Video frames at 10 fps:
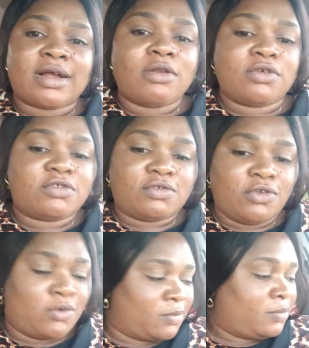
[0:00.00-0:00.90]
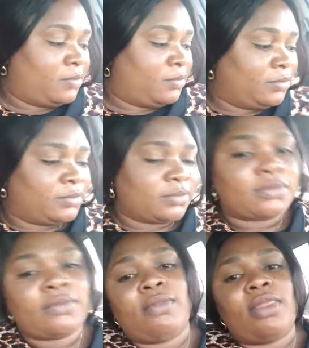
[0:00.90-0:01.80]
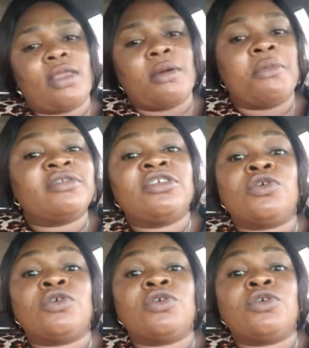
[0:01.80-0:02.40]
close to you. If